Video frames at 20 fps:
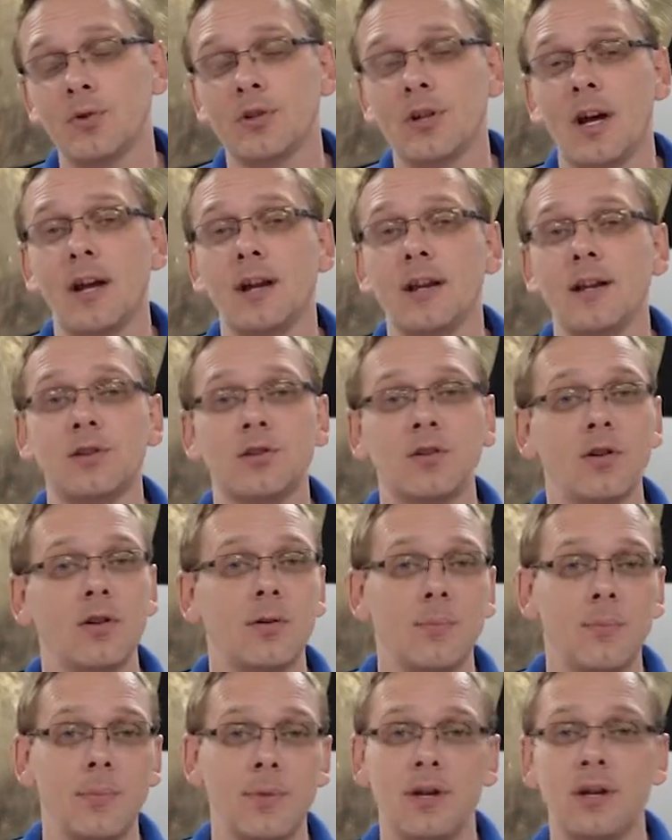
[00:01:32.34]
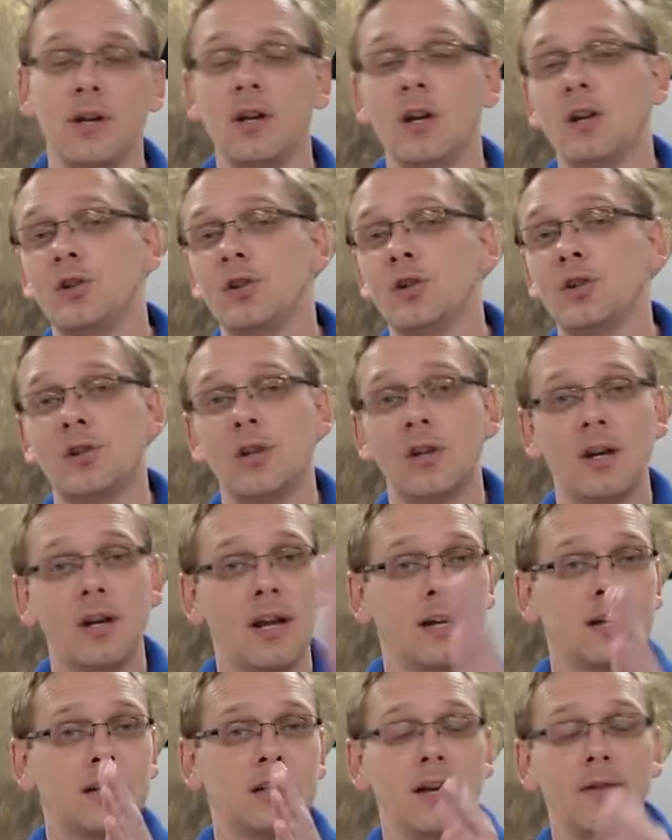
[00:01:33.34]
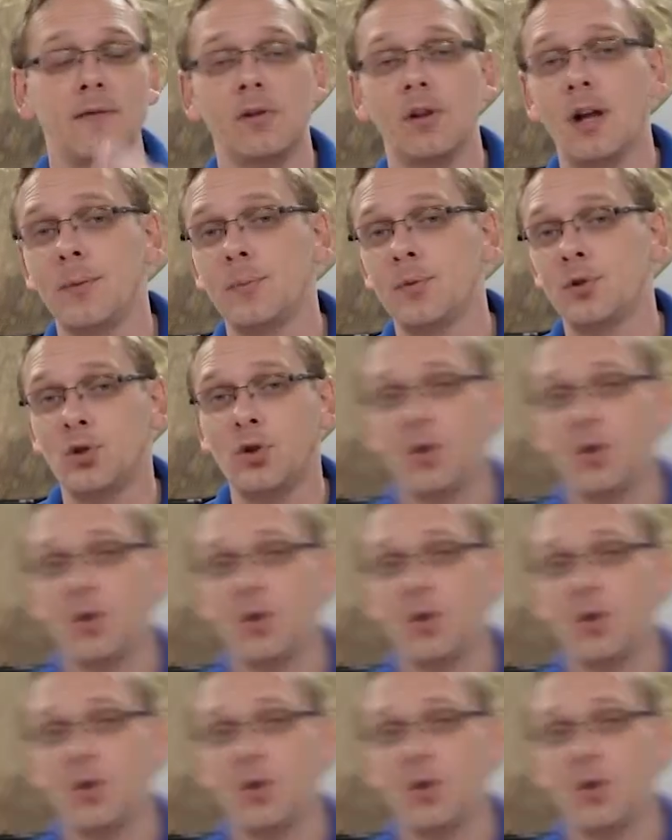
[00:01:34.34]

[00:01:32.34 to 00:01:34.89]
side, it's going to be just the next level up. So